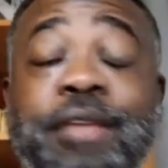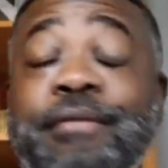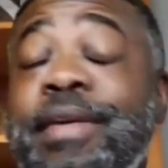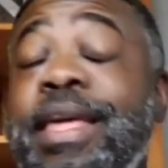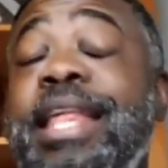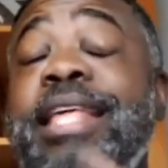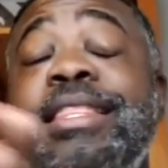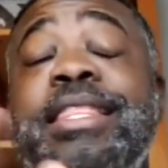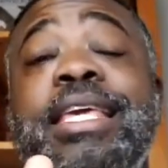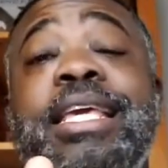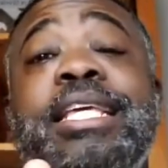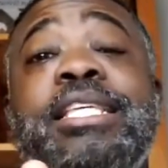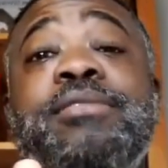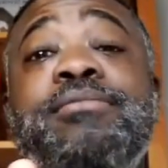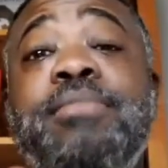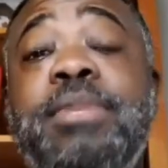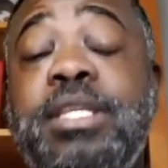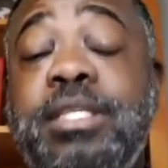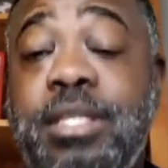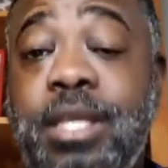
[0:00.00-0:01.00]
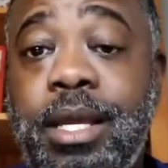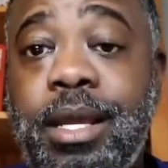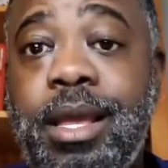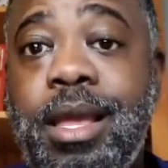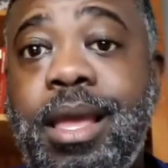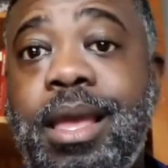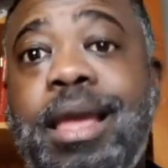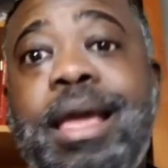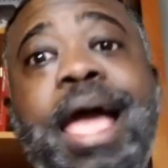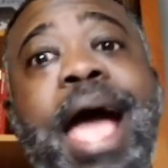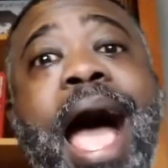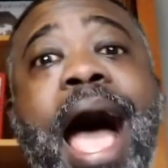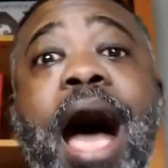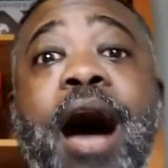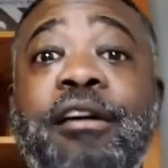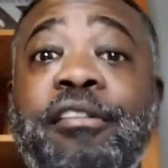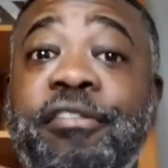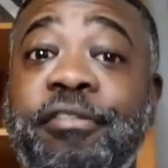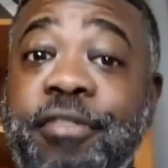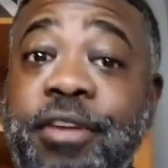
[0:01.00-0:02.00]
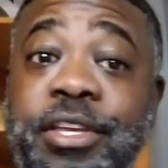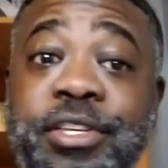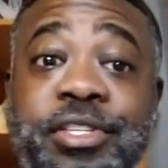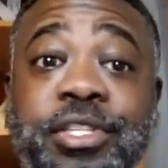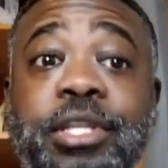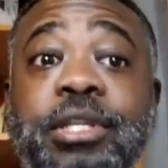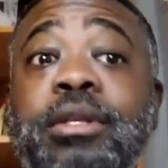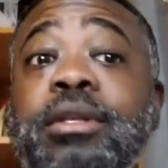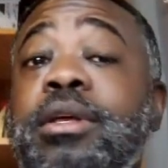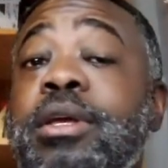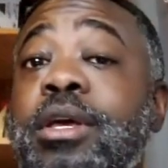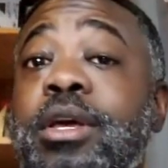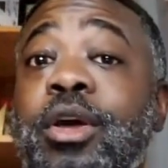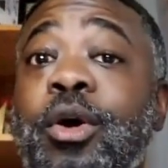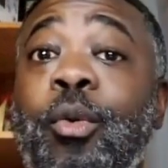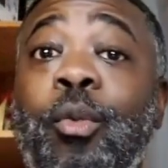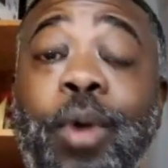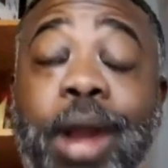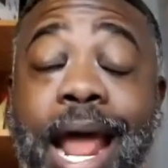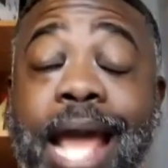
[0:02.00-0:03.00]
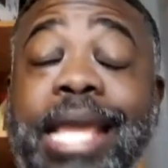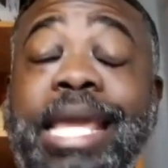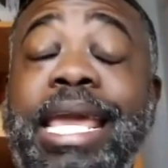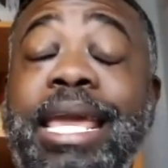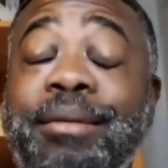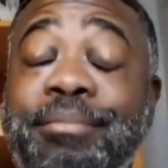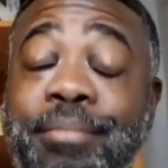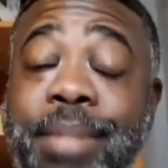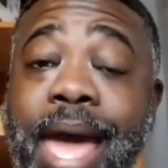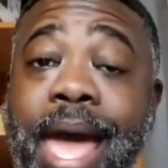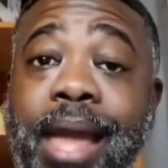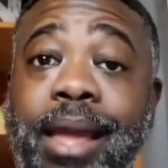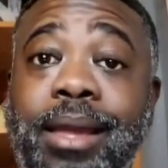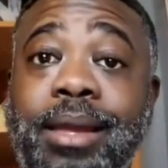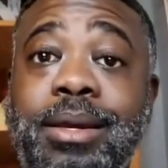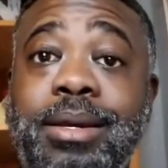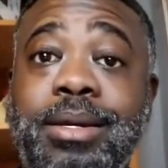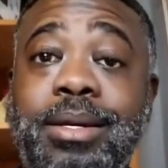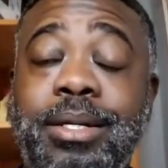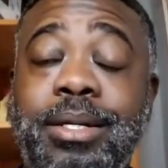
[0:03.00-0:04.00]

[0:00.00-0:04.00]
If anything is missing, I'll fix it when I get back